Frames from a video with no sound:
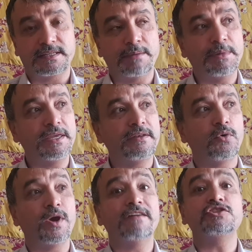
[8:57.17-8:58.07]
I mean,
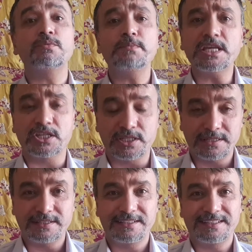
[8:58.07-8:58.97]
we have to meet
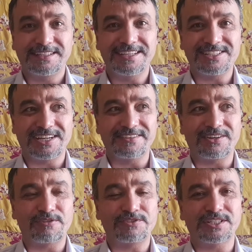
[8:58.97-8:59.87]
each other
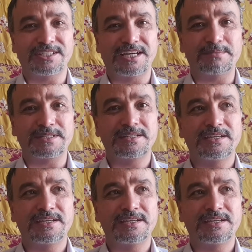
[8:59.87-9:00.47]
oftentimes.